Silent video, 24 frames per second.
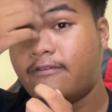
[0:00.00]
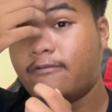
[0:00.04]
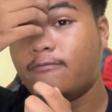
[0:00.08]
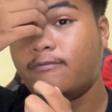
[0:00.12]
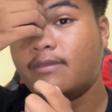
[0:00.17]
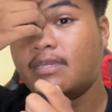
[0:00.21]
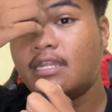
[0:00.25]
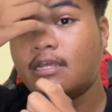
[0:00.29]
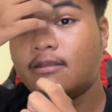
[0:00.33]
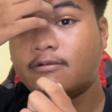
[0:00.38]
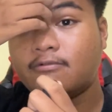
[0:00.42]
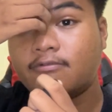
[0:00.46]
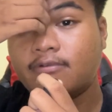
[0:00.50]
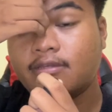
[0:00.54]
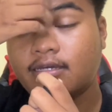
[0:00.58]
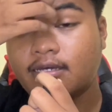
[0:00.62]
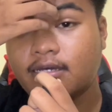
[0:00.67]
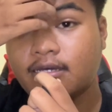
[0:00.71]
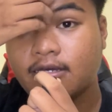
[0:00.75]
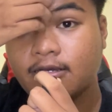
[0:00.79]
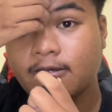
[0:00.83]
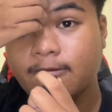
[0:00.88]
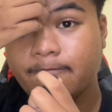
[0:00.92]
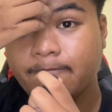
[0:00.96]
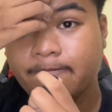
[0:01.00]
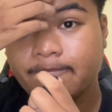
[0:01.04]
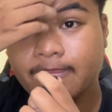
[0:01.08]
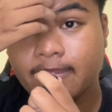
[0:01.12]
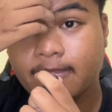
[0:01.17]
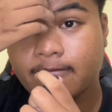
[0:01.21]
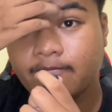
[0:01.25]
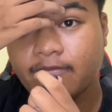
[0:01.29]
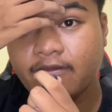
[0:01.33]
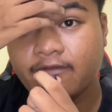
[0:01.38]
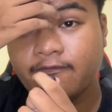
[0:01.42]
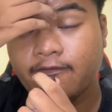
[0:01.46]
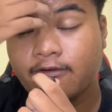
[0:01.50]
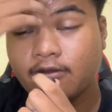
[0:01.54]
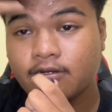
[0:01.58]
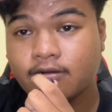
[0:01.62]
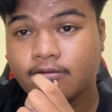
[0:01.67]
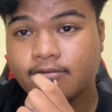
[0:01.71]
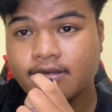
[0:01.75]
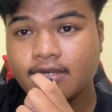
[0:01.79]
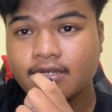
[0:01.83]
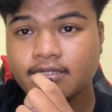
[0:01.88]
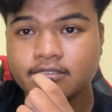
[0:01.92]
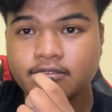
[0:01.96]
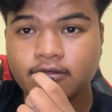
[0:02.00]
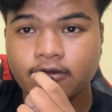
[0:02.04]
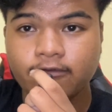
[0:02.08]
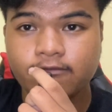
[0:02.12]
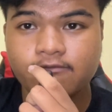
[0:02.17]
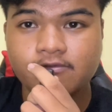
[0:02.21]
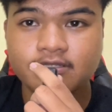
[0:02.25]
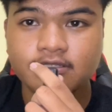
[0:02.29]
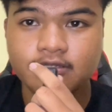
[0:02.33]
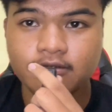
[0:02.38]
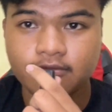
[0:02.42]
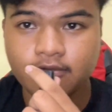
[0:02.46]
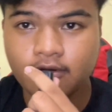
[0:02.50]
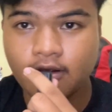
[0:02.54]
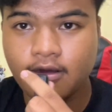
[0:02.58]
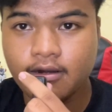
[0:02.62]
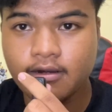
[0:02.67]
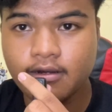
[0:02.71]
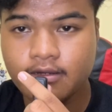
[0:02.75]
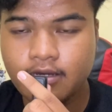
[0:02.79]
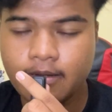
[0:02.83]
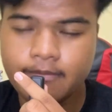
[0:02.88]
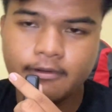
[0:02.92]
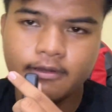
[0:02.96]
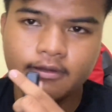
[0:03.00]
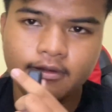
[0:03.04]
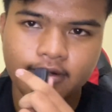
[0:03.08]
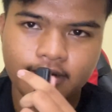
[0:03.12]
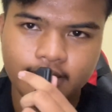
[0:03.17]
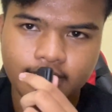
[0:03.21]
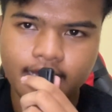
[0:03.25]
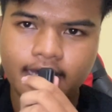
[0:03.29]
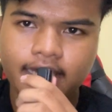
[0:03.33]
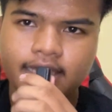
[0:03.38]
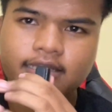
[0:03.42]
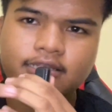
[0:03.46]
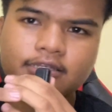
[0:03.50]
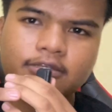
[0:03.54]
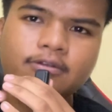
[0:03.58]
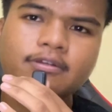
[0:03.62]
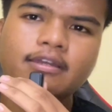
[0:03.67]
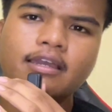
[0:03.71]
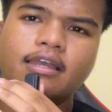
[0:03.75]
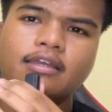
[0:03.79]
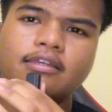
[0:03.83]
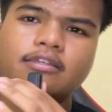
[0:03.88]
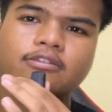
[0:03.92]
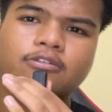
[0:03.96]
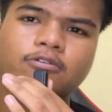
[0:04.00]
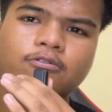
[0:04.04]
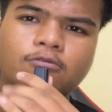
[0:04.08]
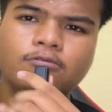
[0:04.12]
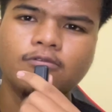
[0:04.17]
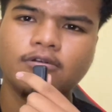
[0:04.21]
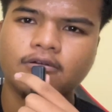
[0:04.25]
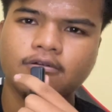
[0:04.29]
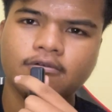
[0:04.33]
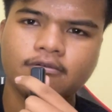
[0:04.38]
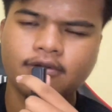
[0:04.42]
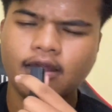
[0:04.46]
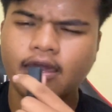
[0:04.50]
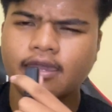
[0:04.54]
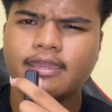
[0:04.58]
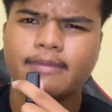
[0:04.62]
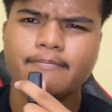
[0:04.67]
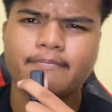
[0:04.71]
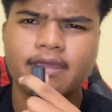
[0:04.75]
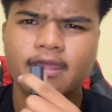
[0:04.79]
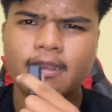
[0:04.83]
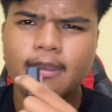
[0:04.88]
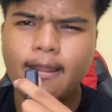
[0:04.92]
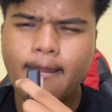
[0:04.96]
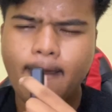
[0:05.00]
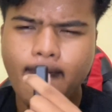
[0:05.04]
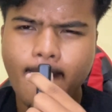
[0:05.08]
without before the release of Wizard Rod, I'm not gonna lie, you were right, man.